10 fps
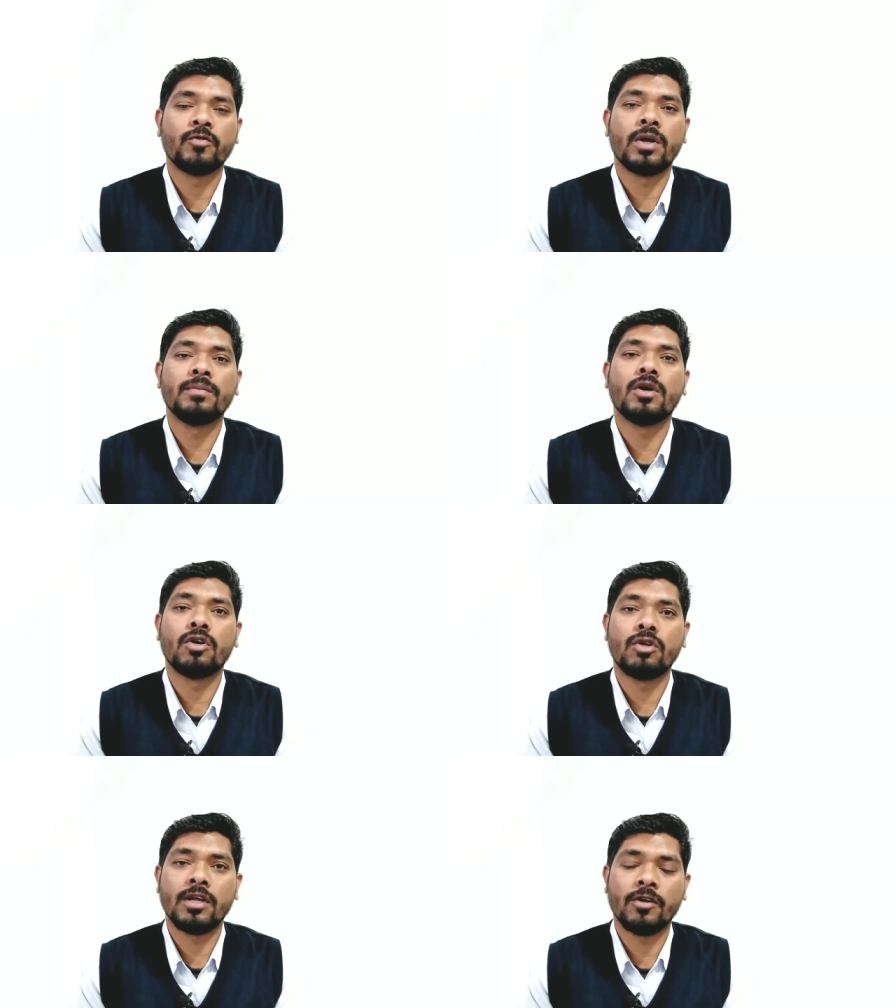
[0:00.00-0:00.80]
from
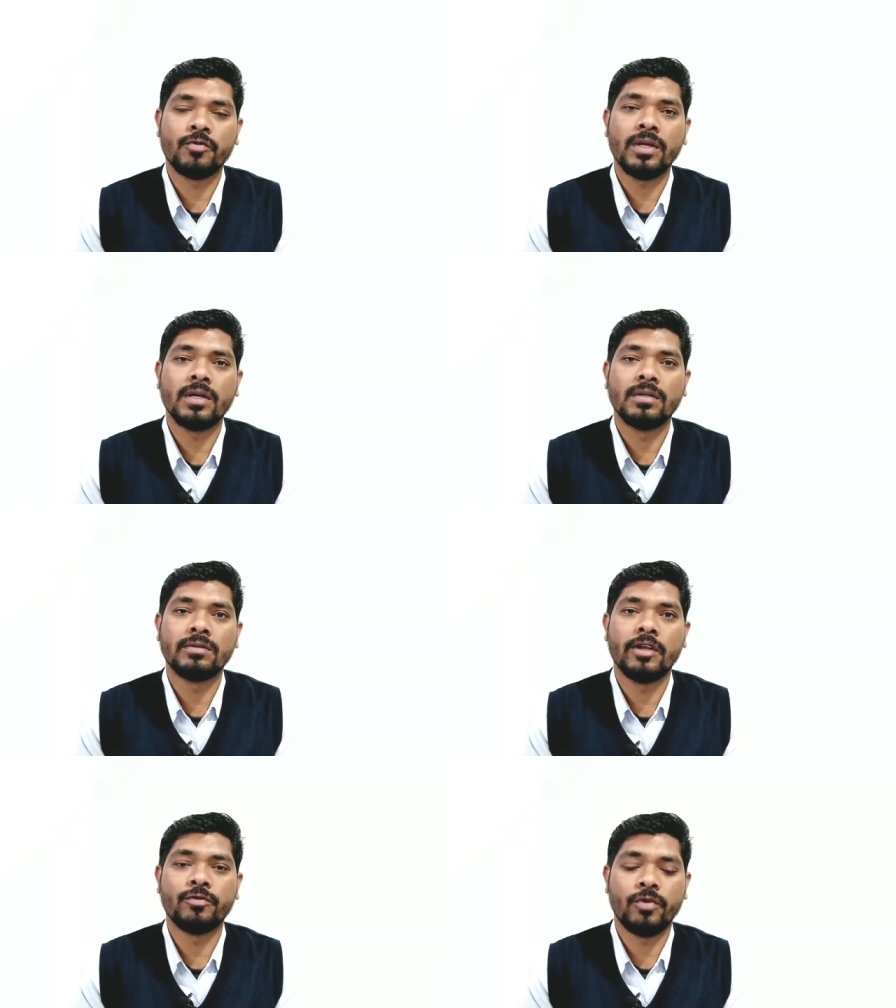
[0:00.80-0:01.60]
orographic
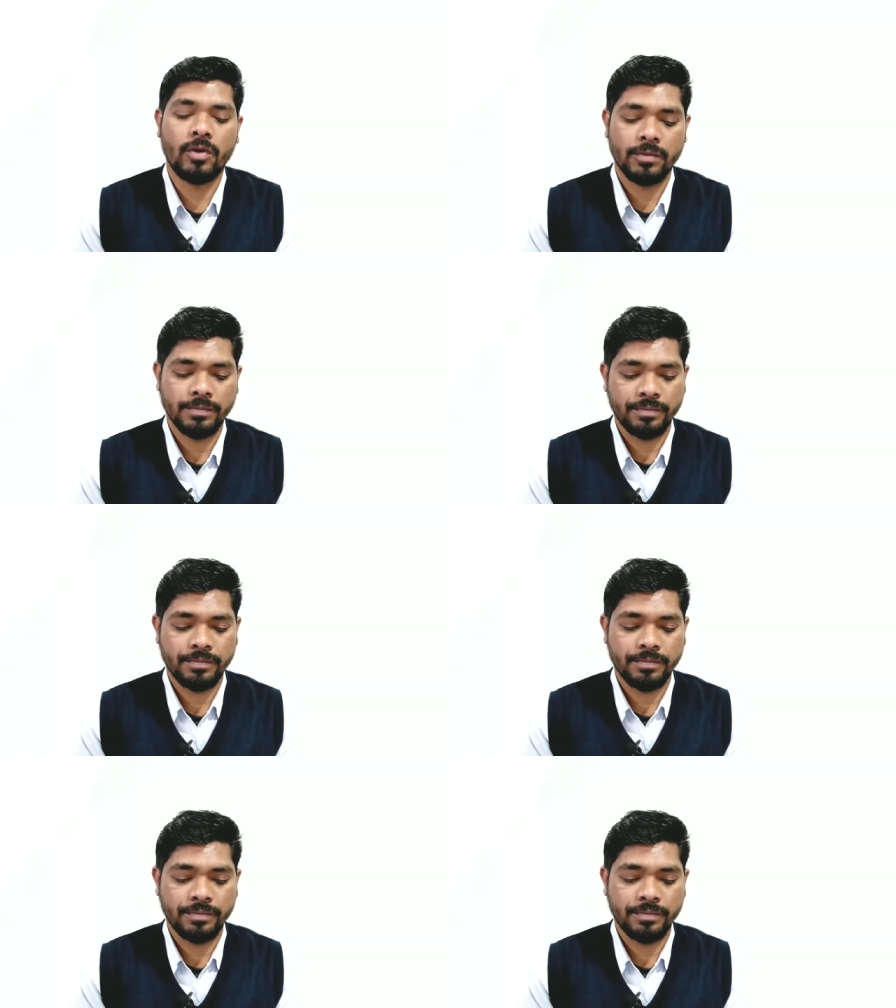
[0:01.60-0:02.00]
rainfall.